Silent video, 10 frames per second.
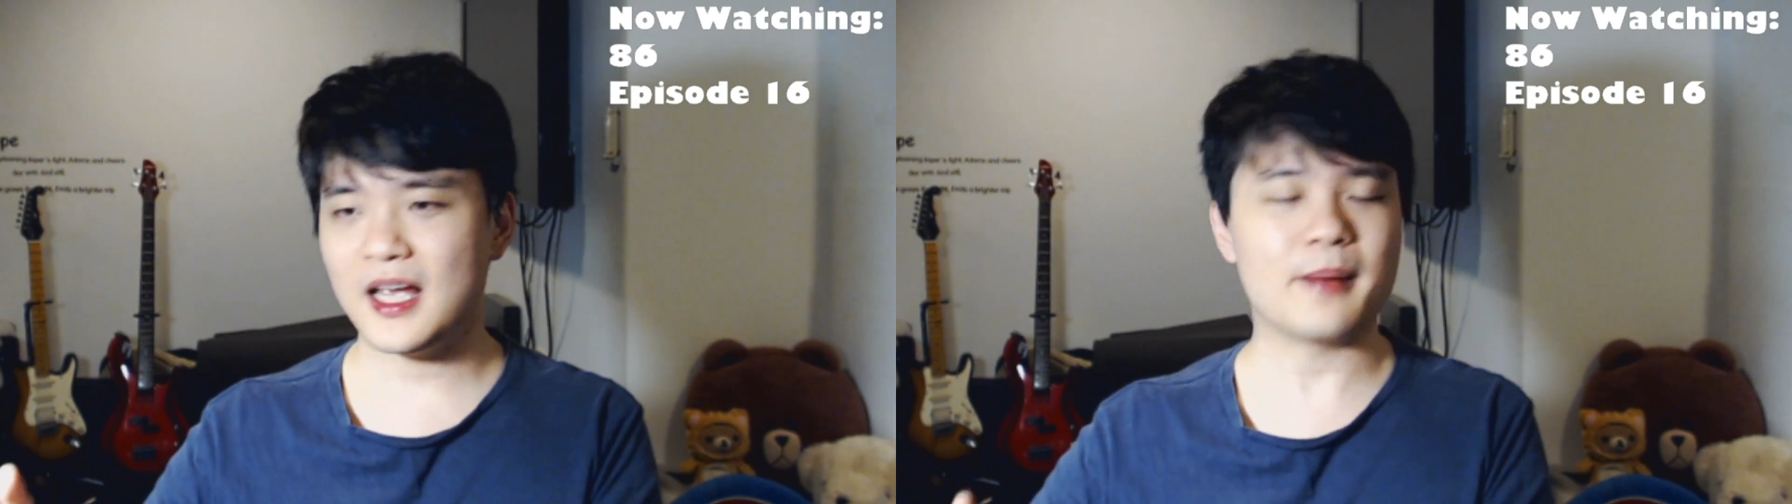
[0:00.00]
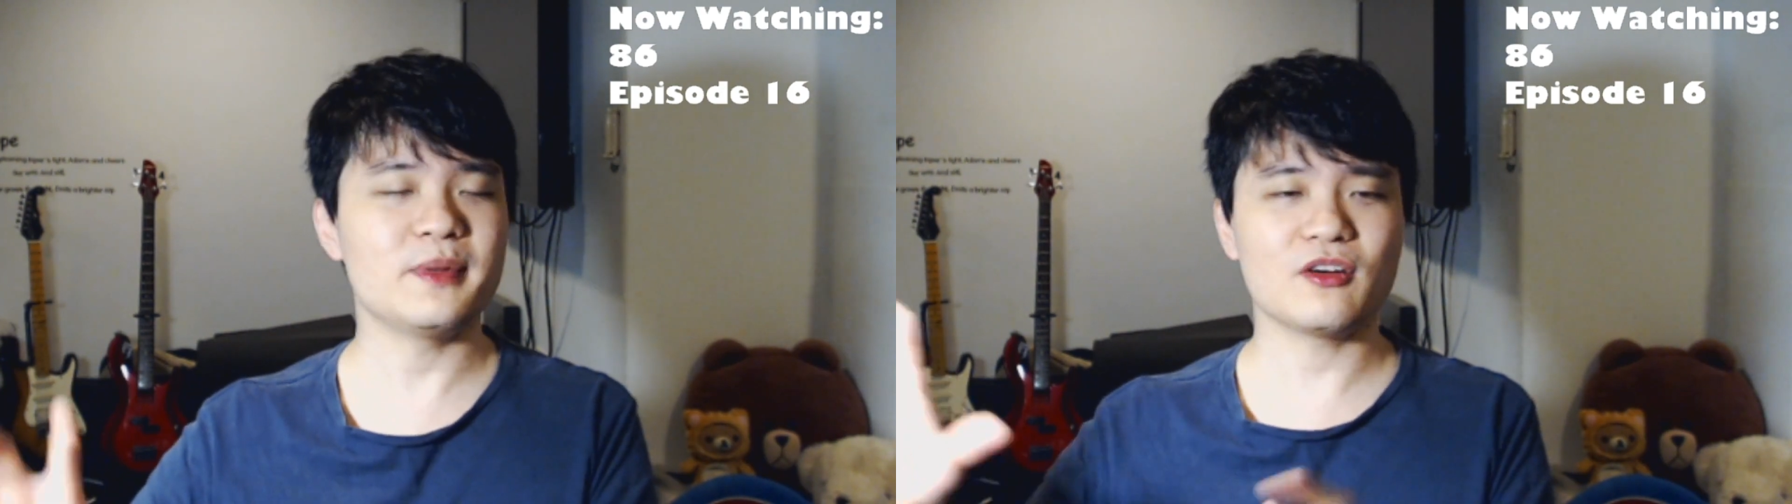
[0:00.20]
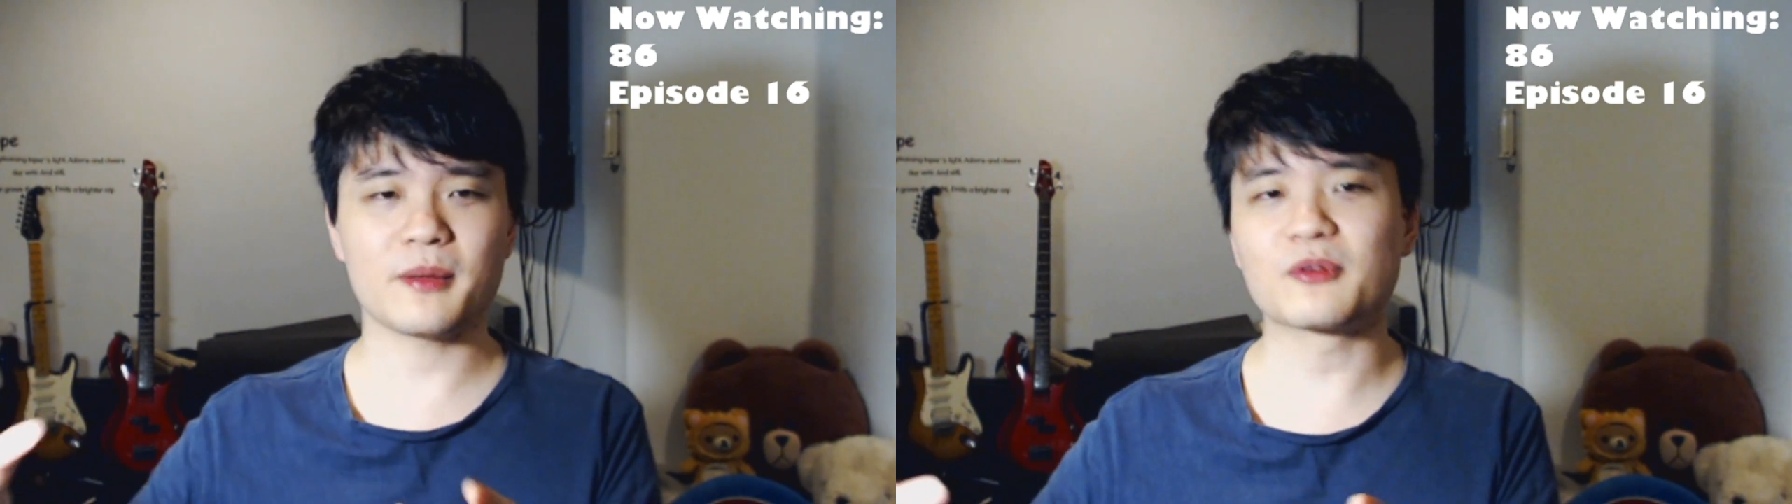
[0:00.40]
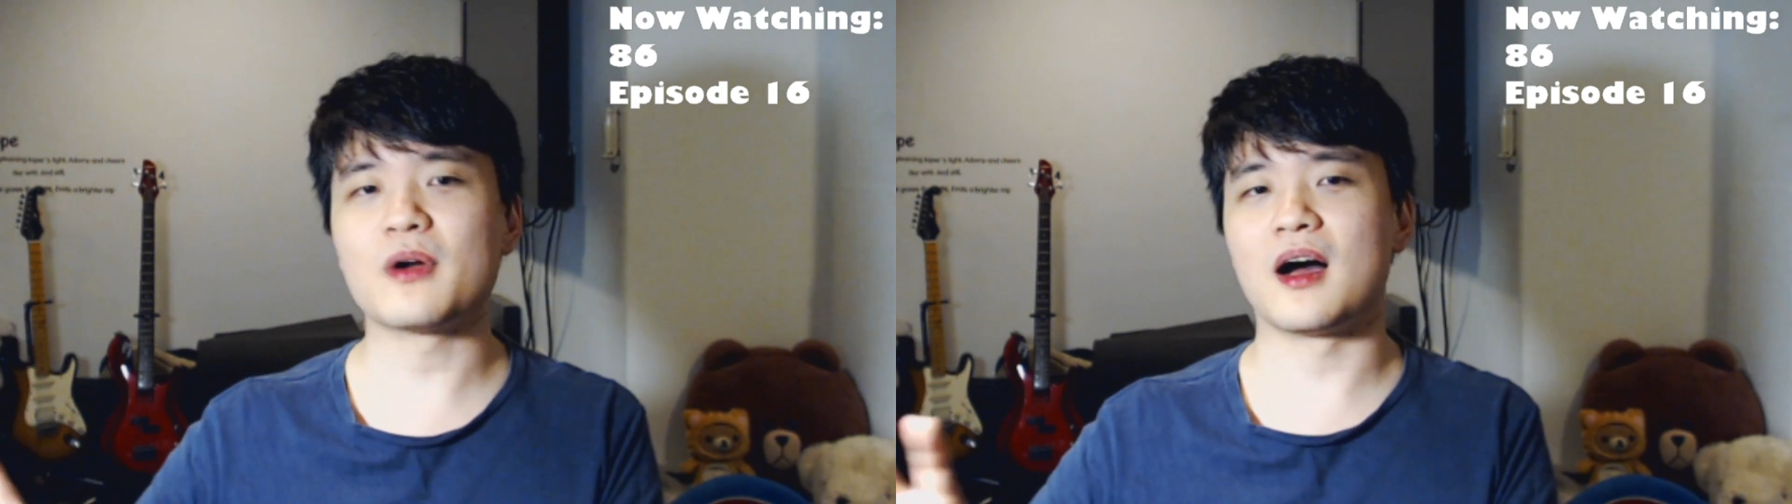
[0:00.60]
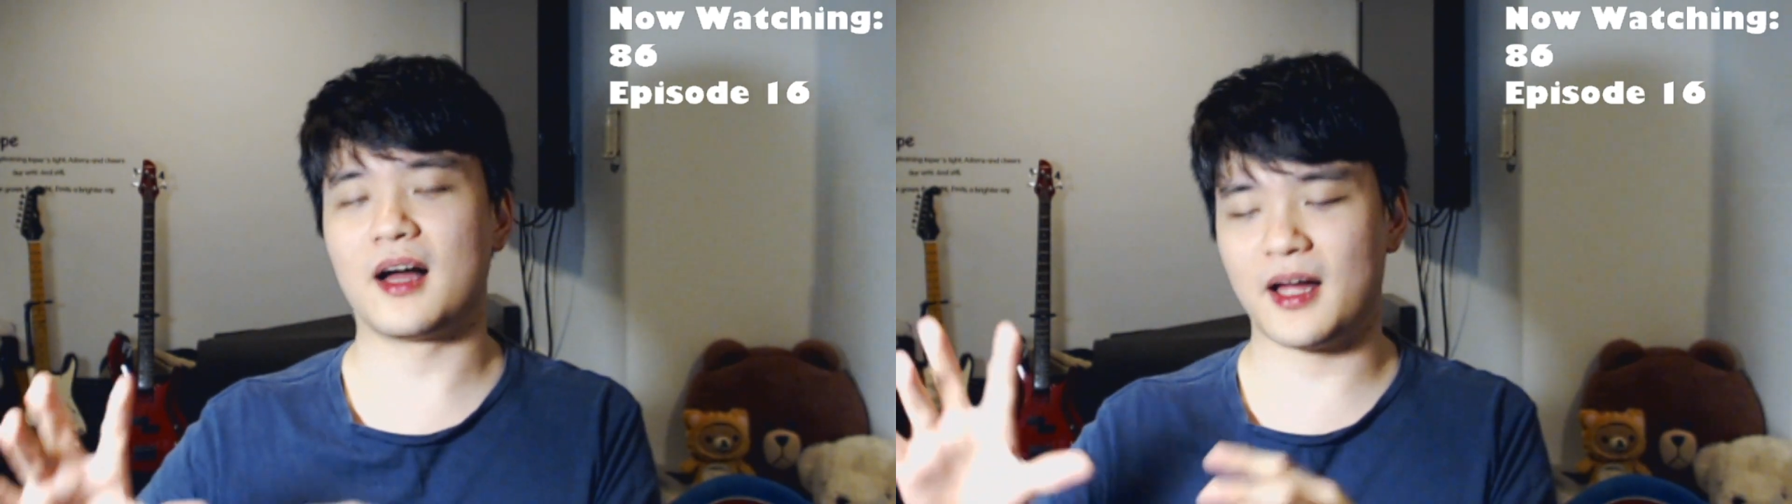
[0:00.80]
I mean, don't get me
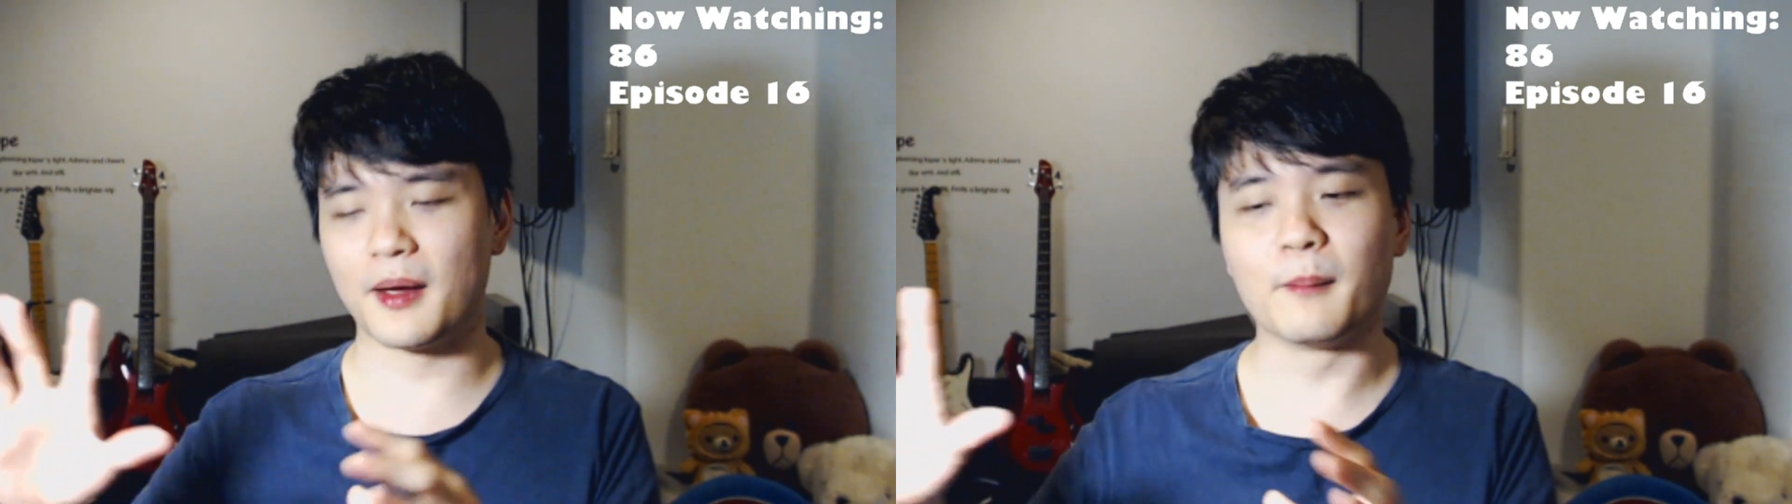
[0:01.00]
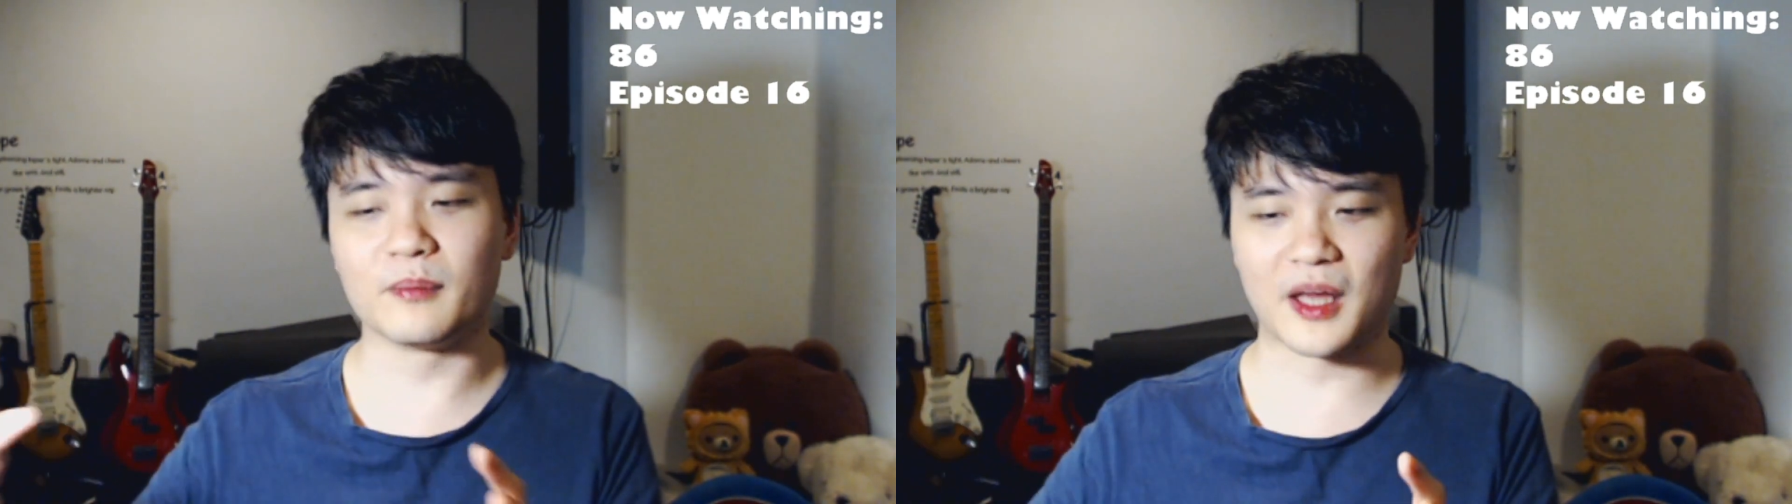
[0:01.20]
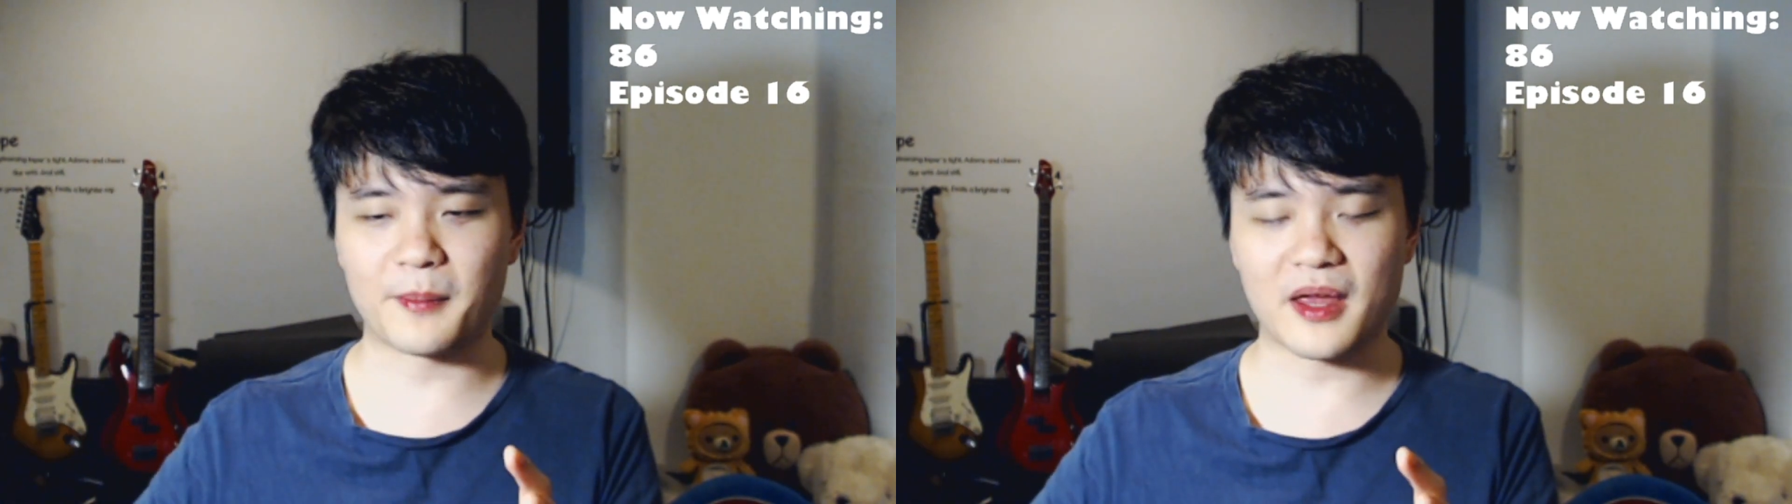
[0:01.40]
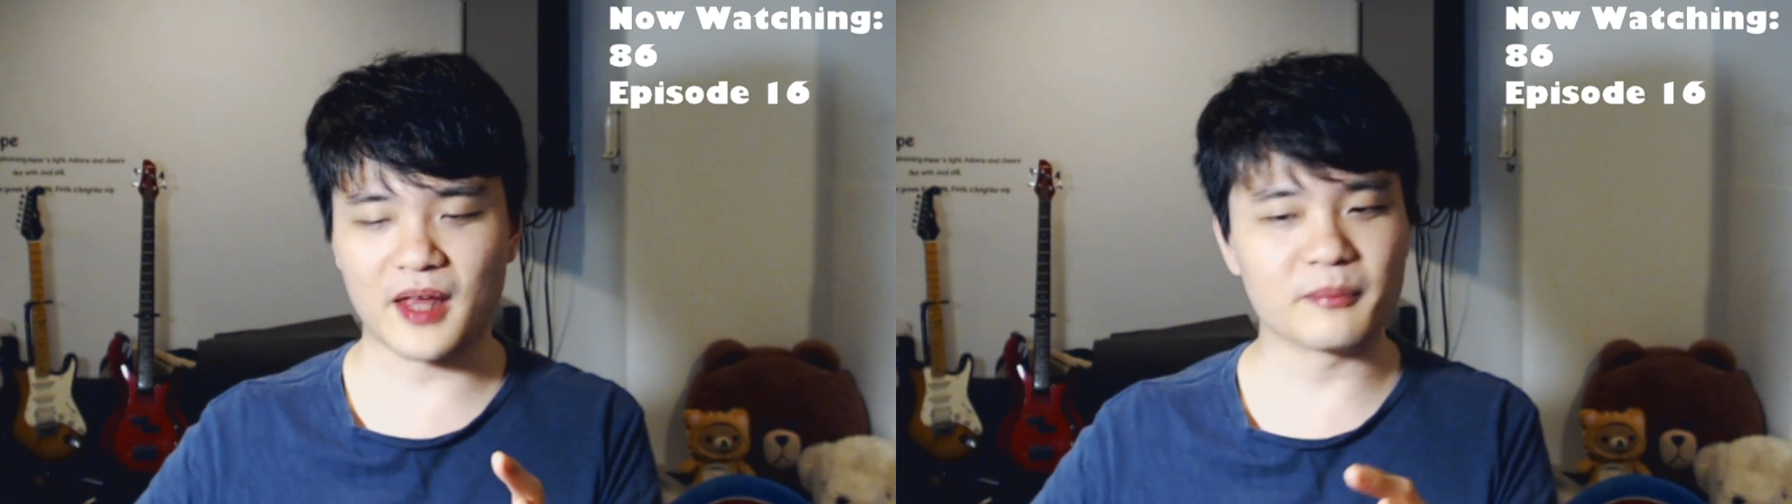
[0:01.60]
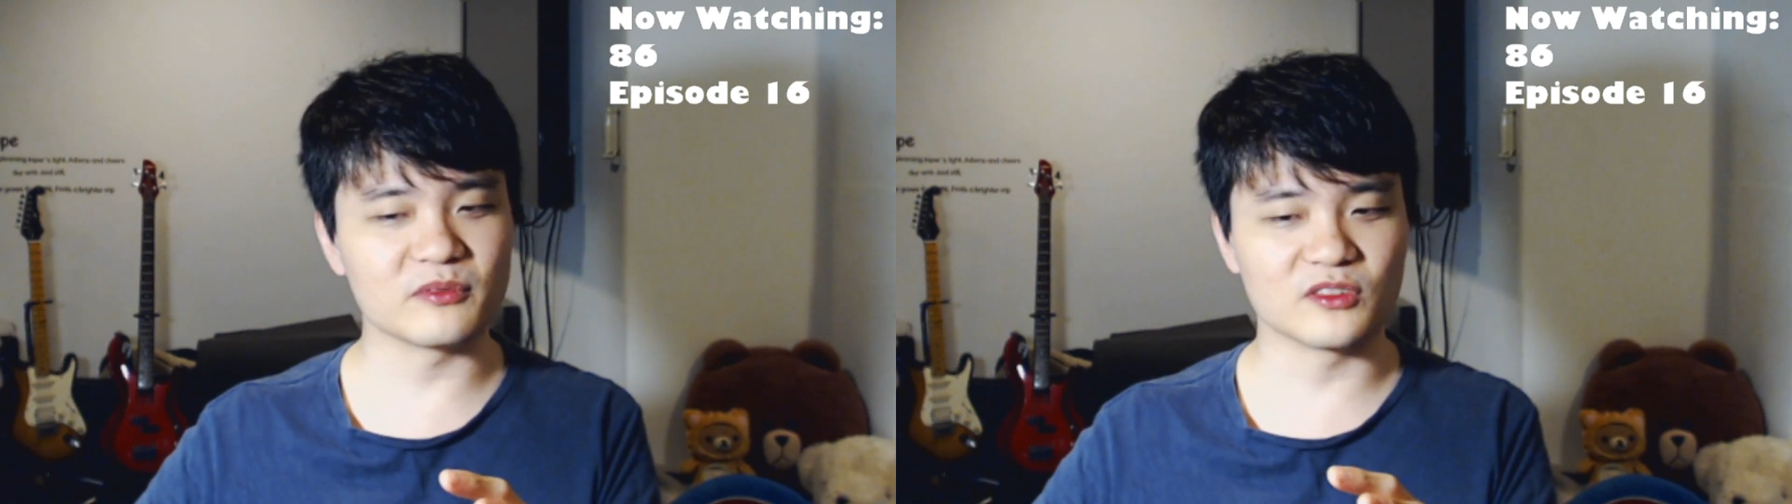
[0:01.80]
wrong,
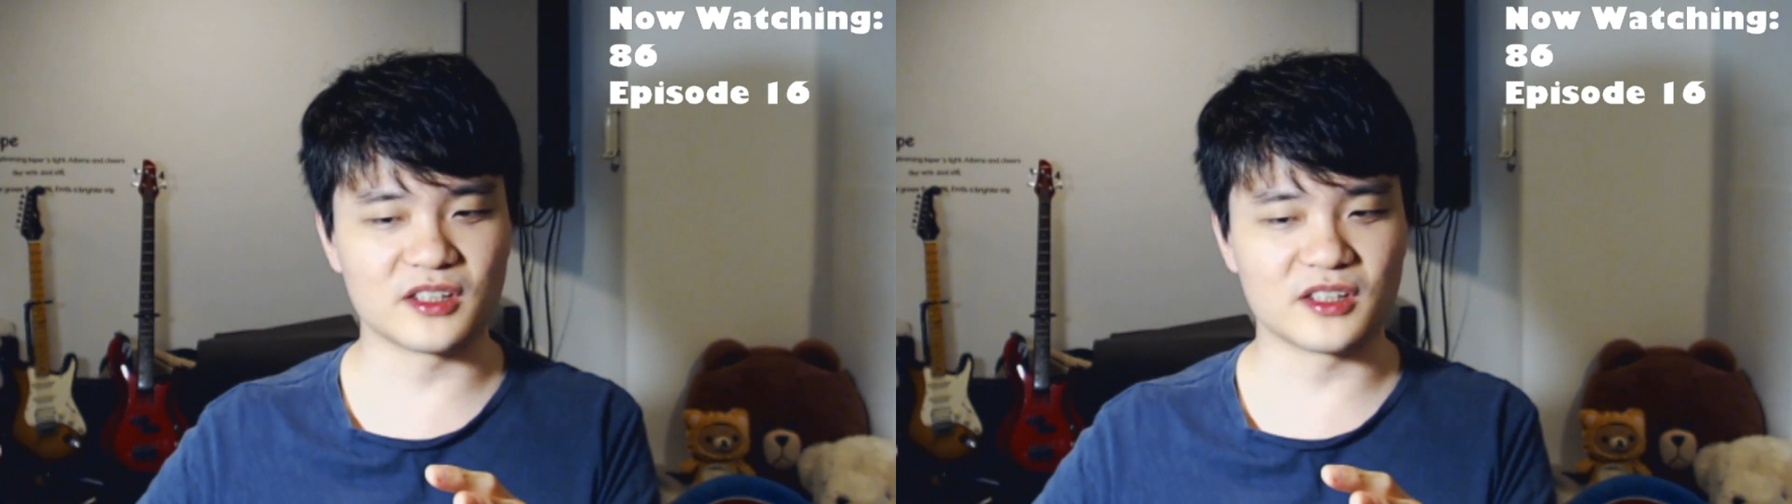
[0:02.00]
I'm